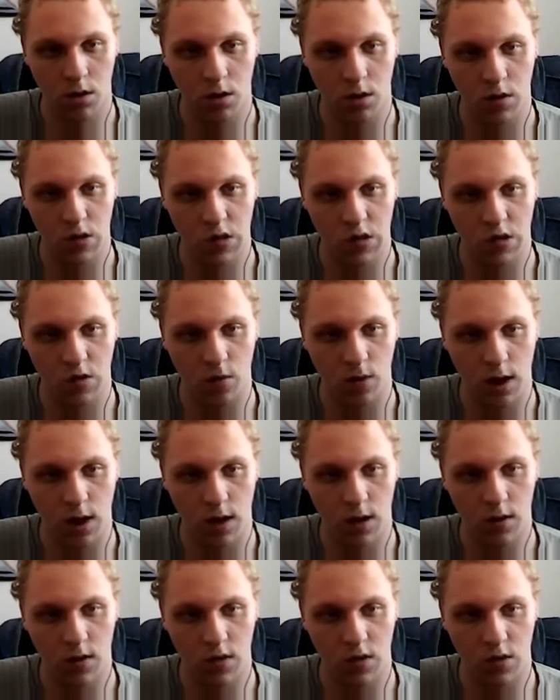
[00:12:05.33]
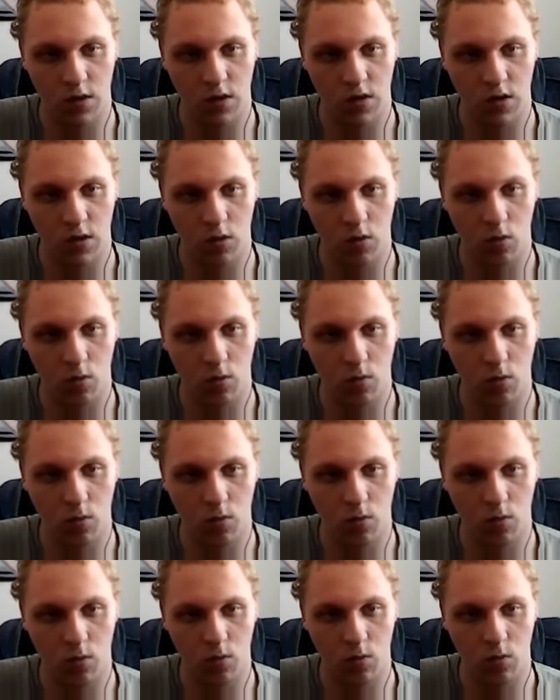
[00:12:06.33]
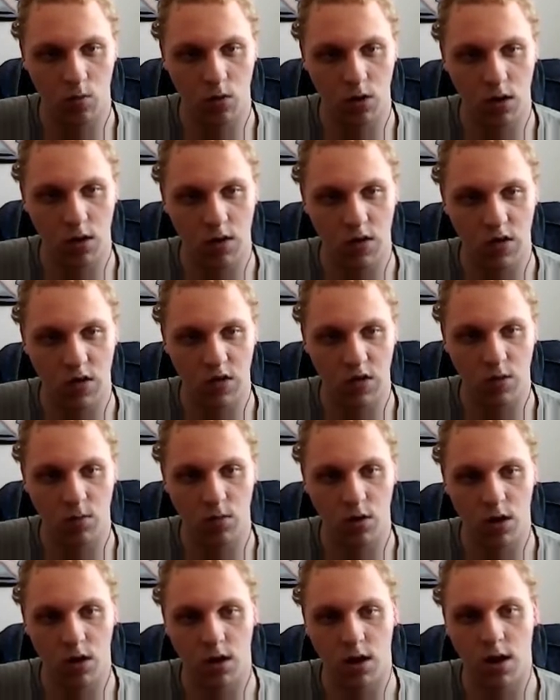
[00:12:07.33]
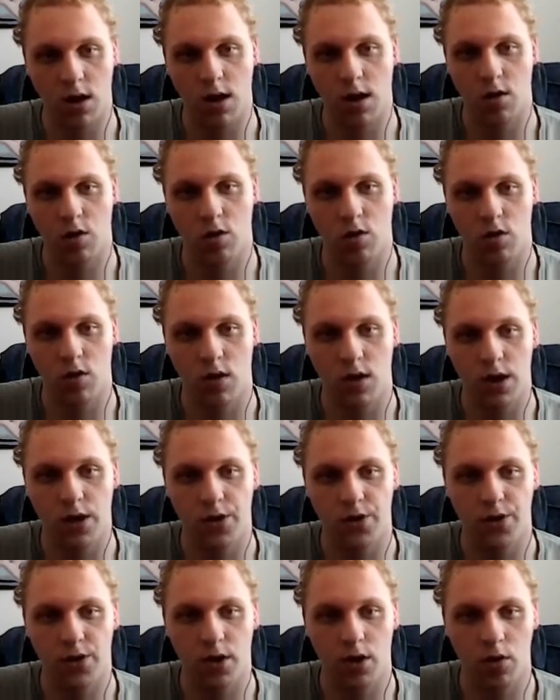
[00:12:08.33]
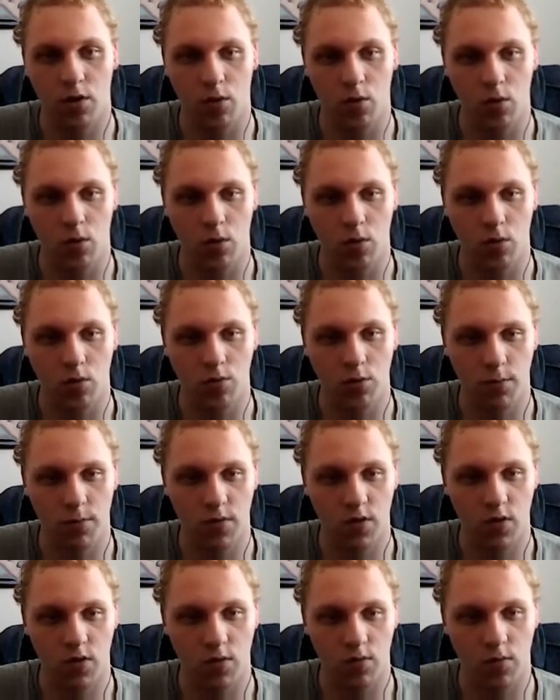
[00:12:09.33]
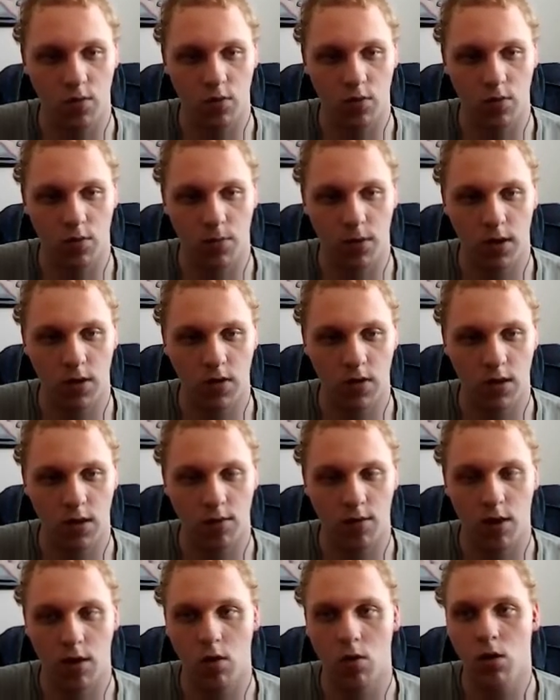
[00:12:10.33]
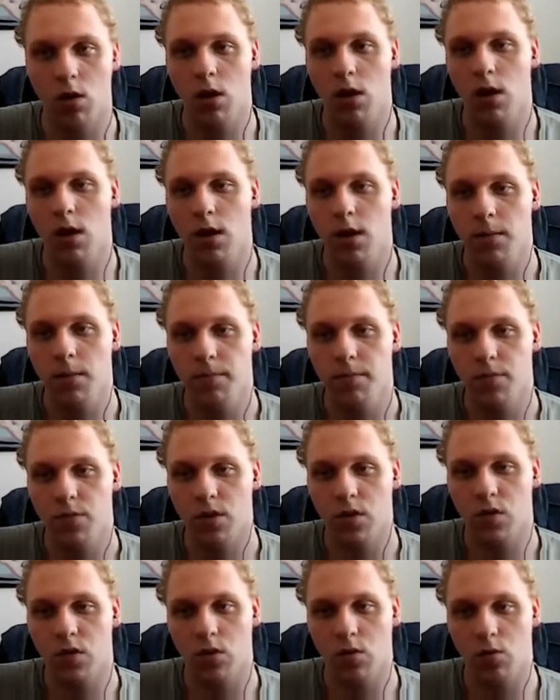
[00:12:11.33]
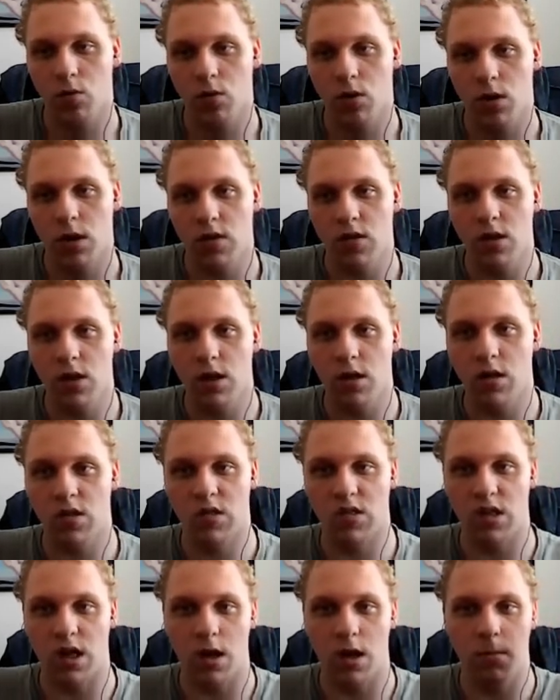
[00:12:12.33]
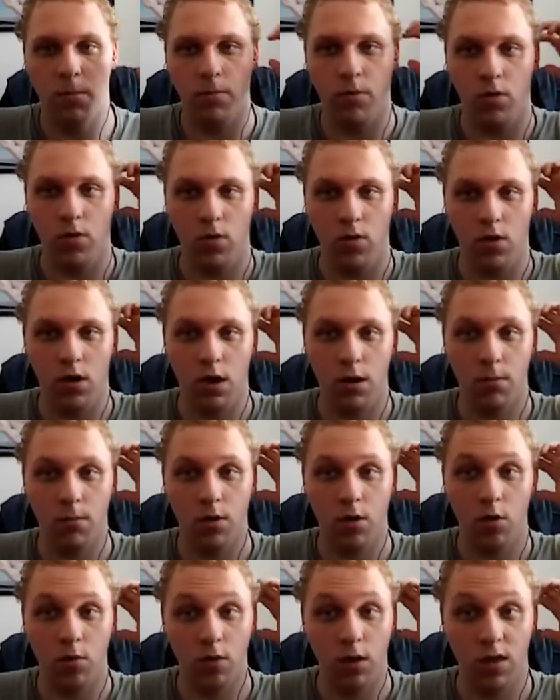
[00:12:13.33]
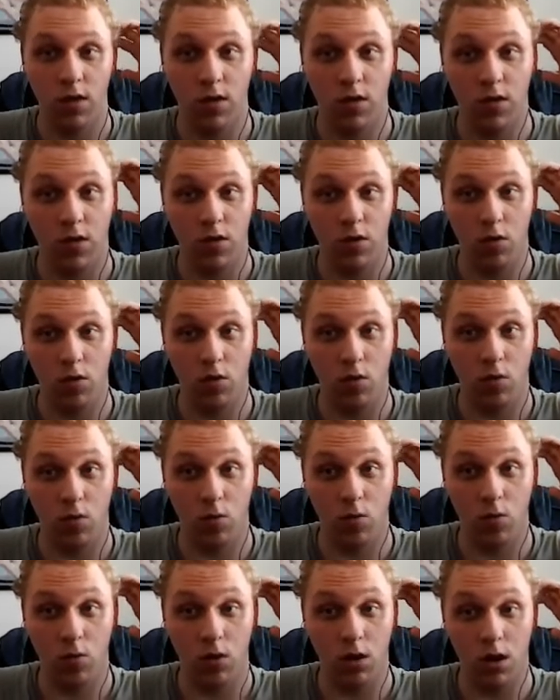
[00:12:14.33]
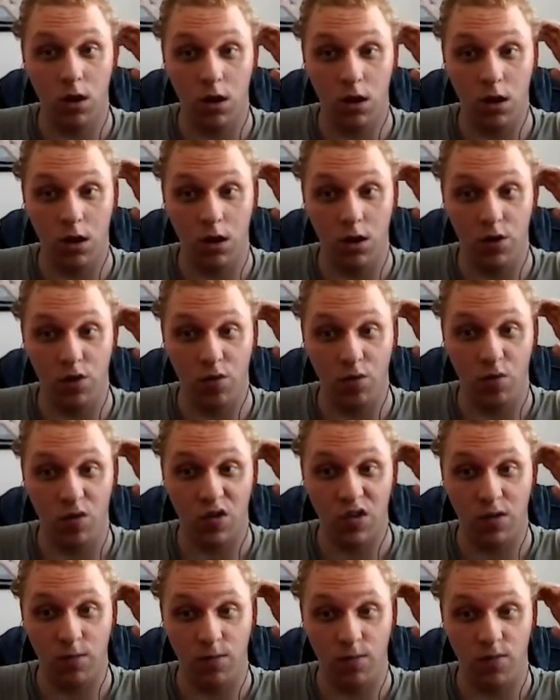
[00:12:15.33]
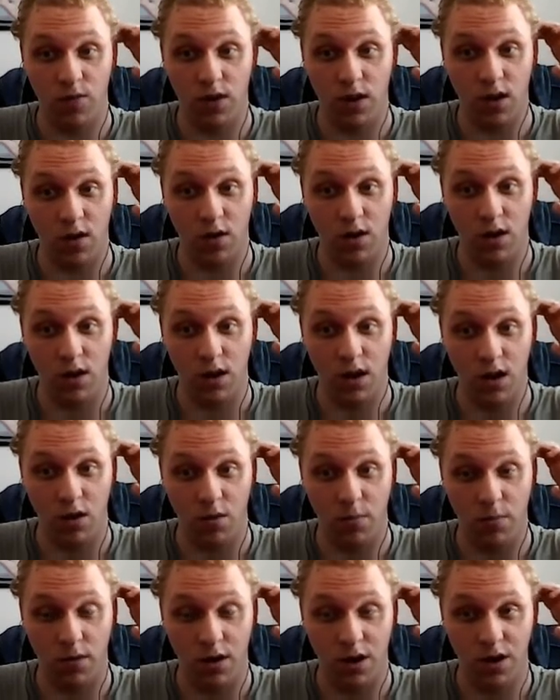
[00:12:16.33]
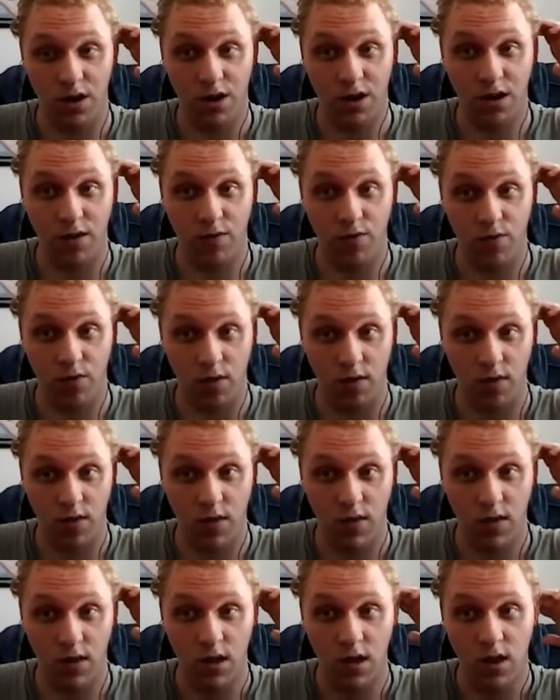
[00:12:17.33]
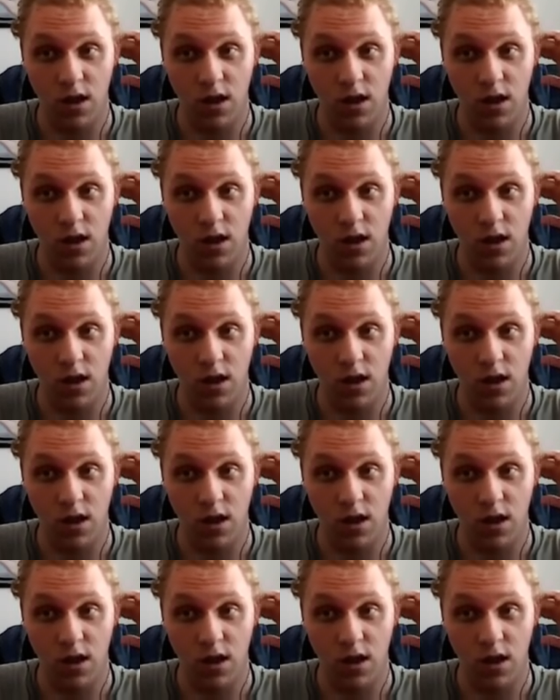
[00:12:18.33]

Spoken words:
So yeah, so what does someone actually do? Oh, whoops, wrong space, there we go. So as an example, I'm going to do something a little bit different.